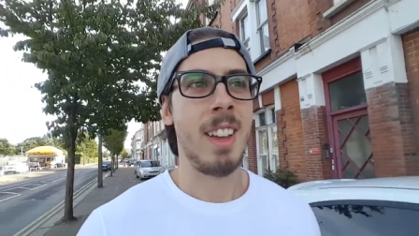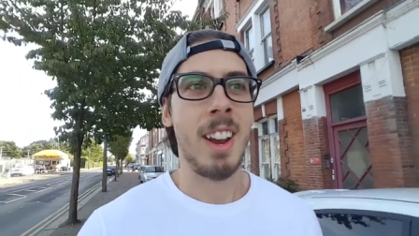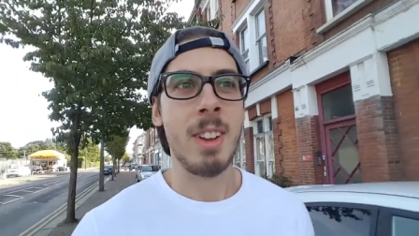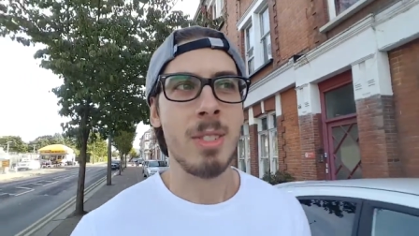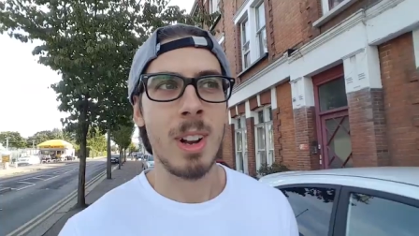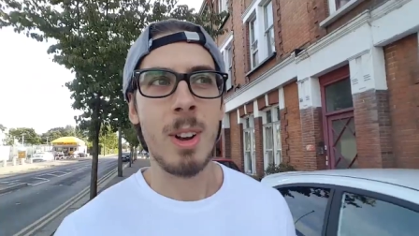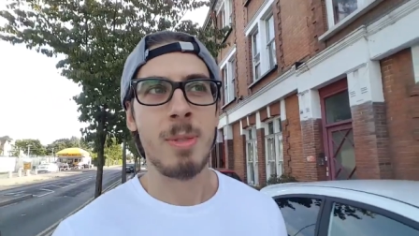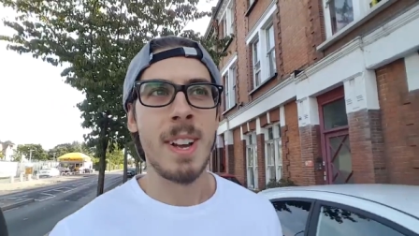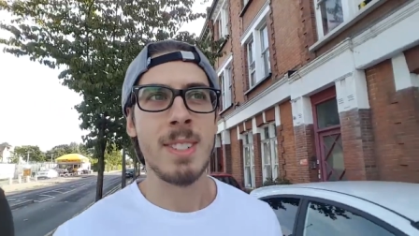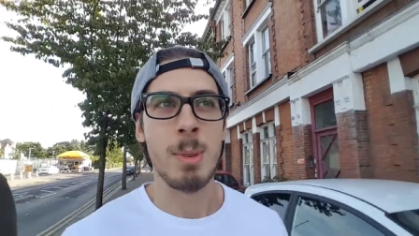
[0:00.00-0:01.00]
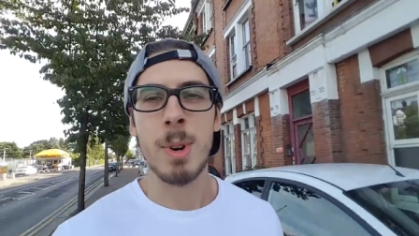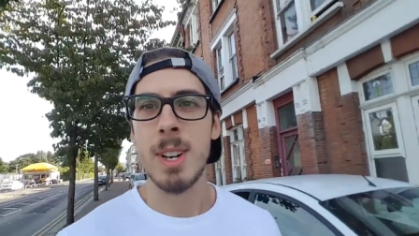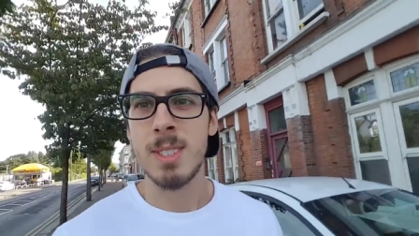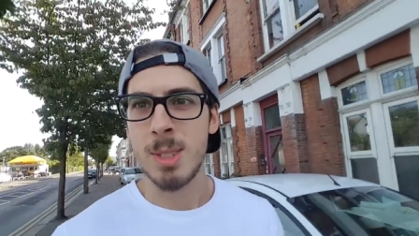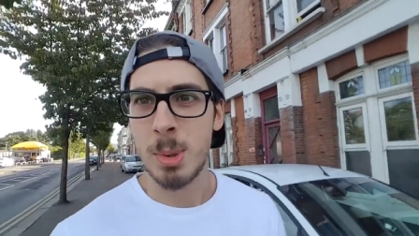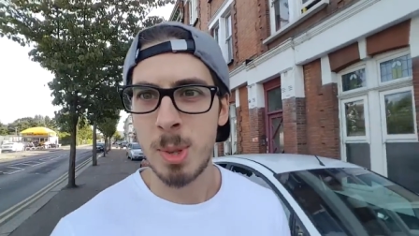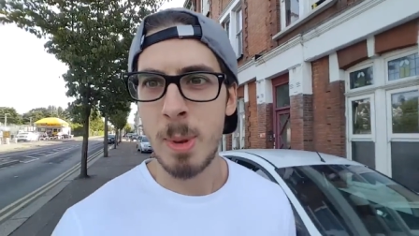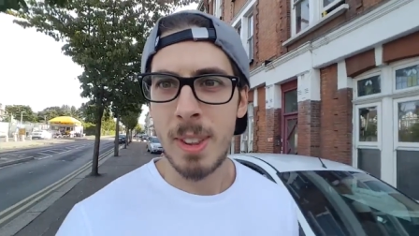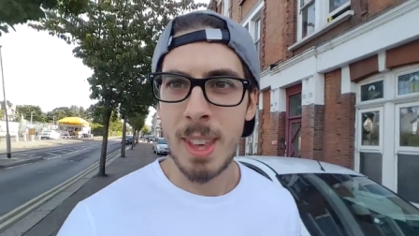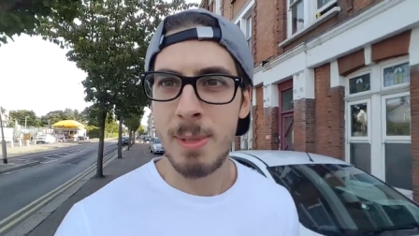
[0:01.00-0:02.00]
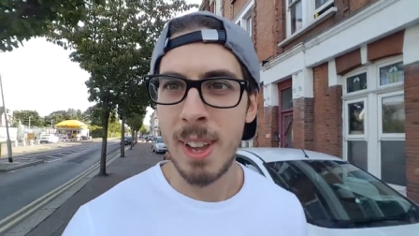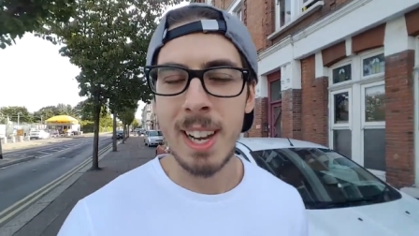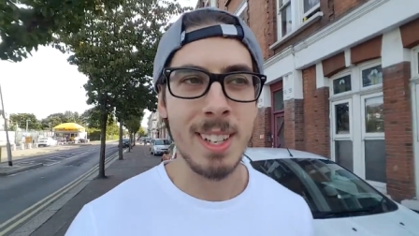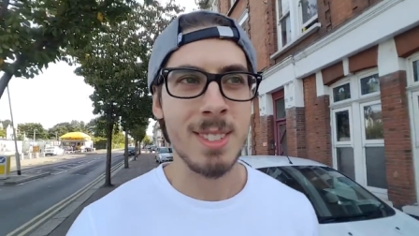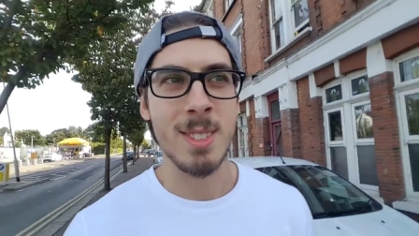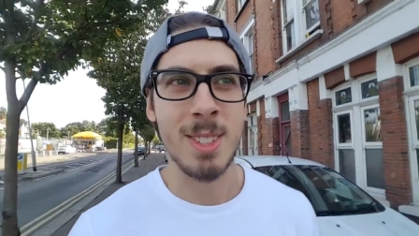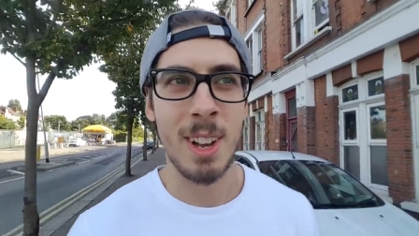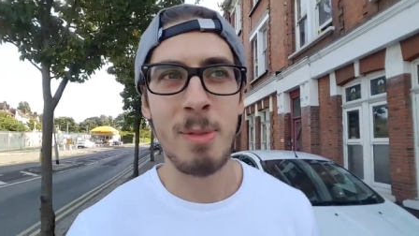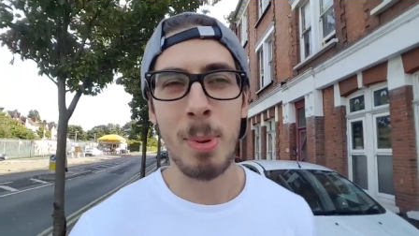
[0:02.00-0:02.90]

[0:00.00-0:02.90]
They used a lot of fancy words and talked about their feelings and stuff,